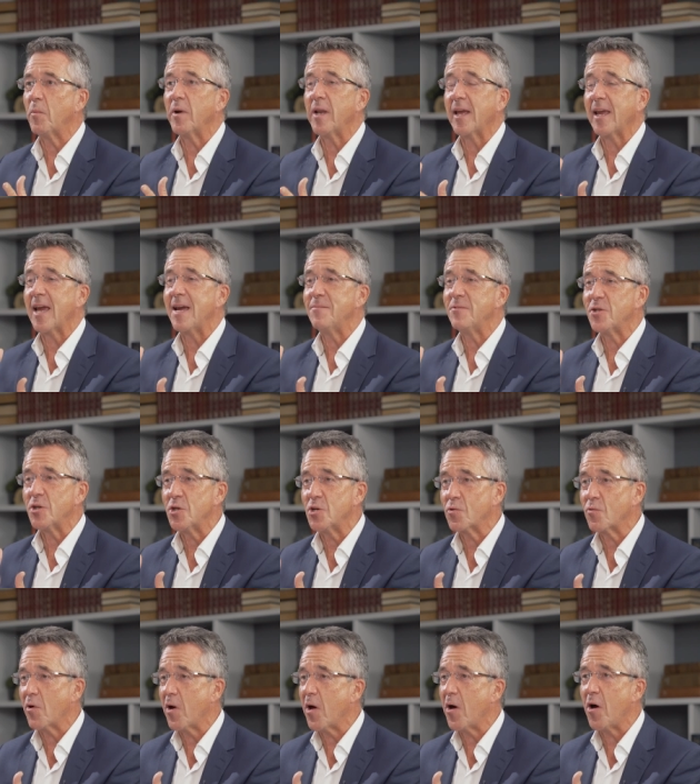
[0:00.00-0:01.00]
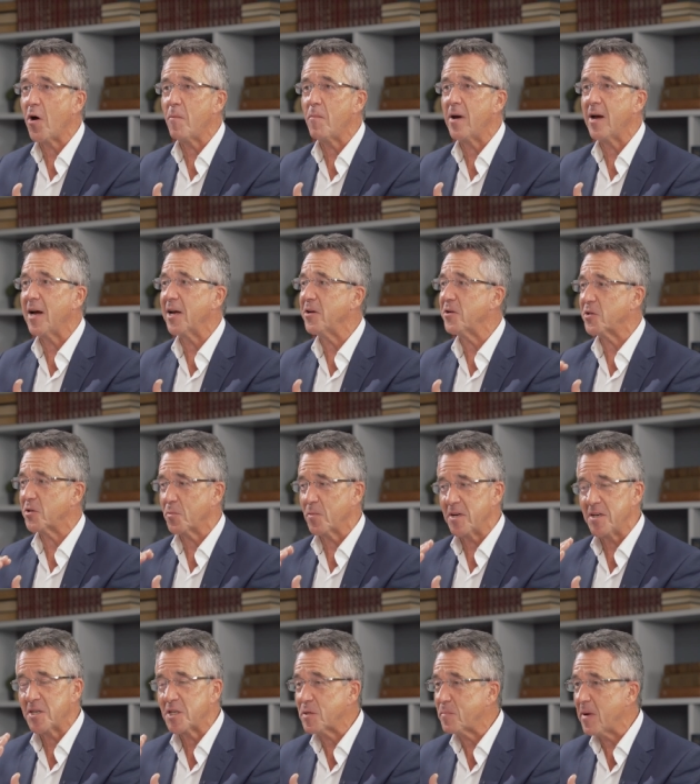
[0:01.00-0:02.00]
when it came to drama, I used to
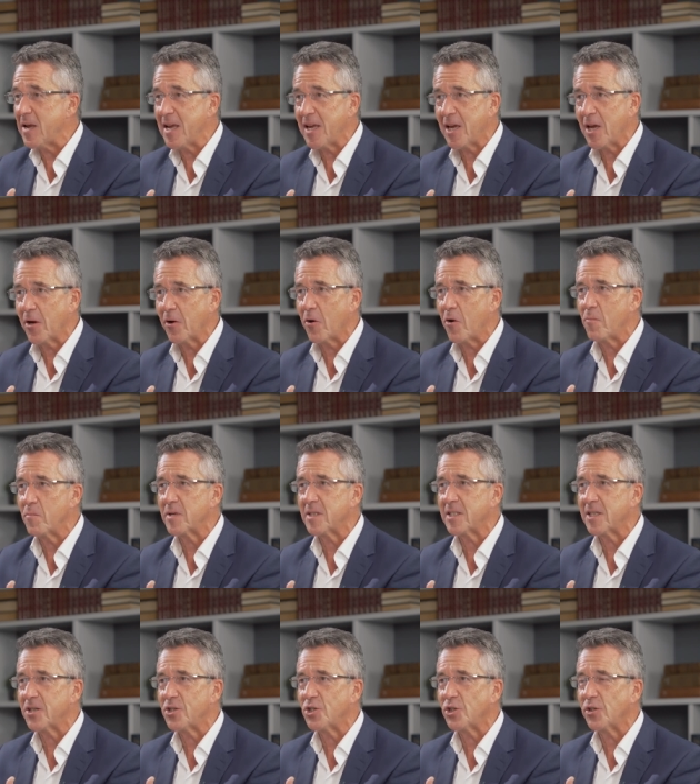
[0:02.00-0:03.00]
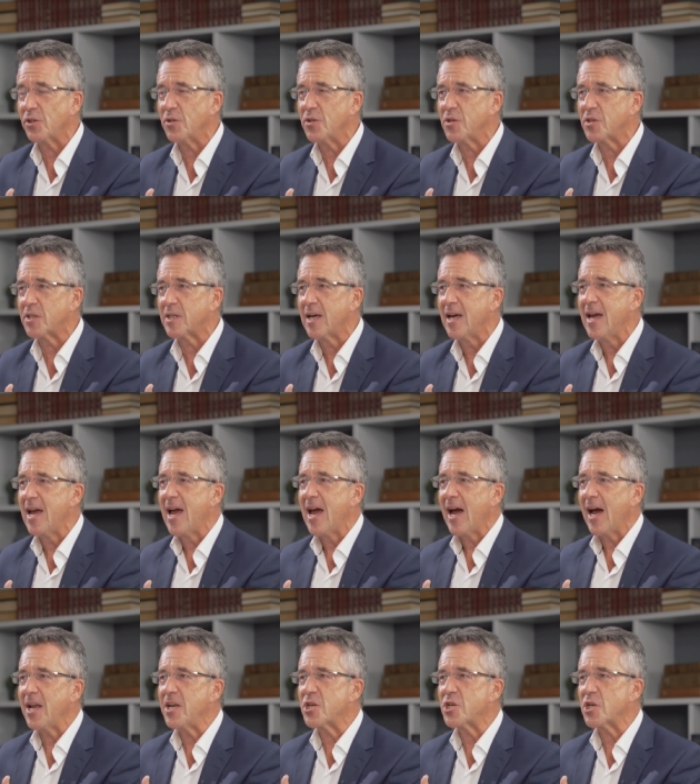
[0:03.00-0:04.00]
win speaking competitions.
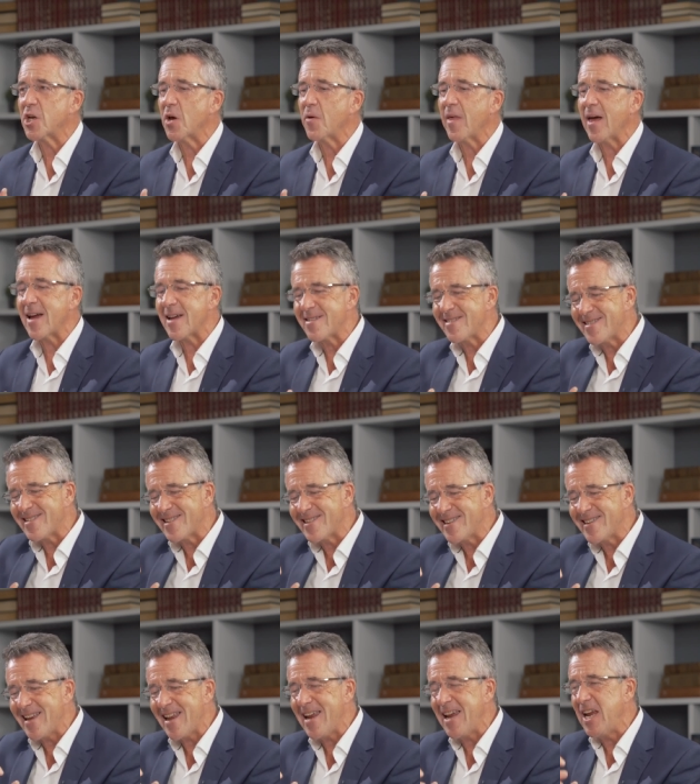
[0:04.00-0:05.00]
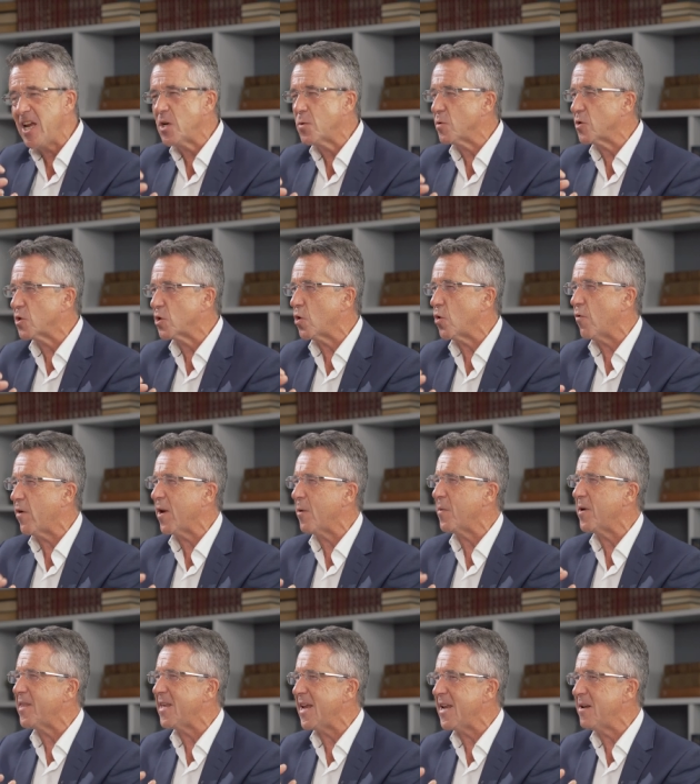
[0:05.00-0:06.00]
And so that seed was already
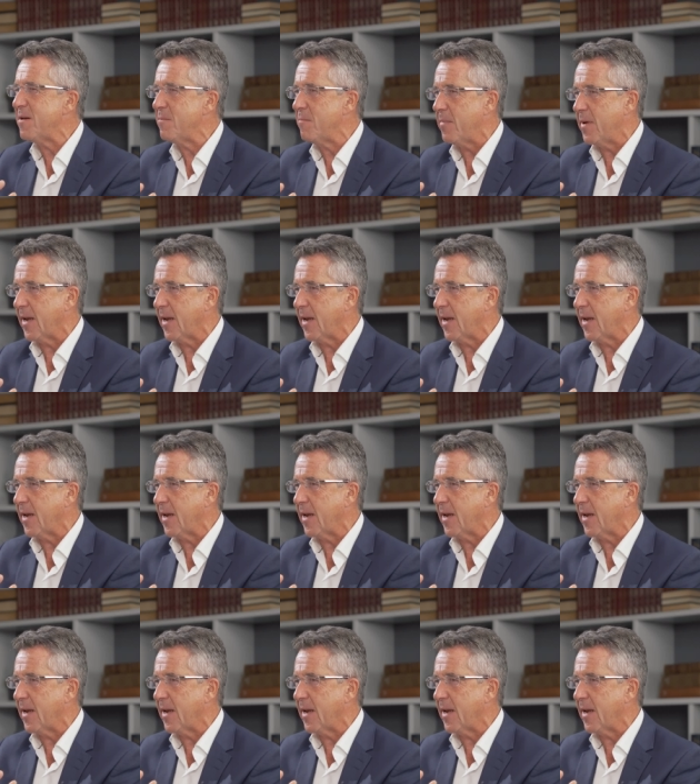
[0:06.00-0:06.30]
within